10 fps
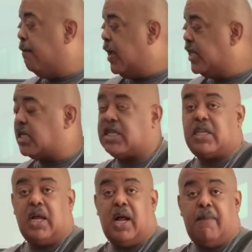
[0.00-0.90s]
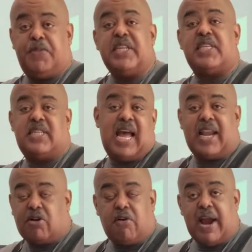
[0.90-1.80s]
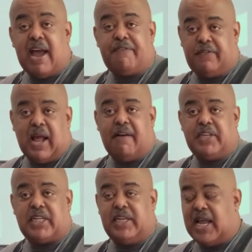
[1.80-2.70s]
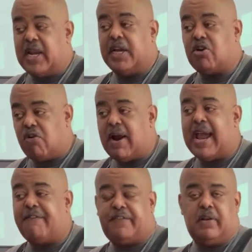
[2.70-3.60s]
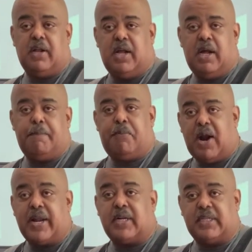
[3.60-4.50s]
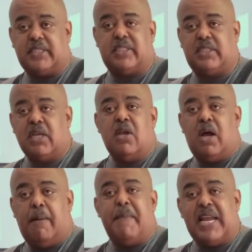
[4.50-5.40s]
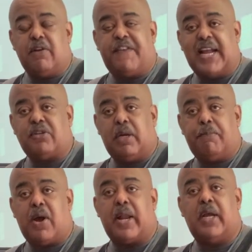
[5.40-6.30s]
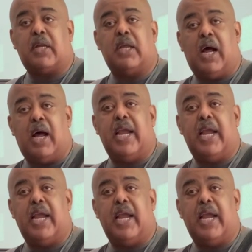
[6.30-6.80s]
This is not a craft, obviously not a craft product. This is a manufacturing product.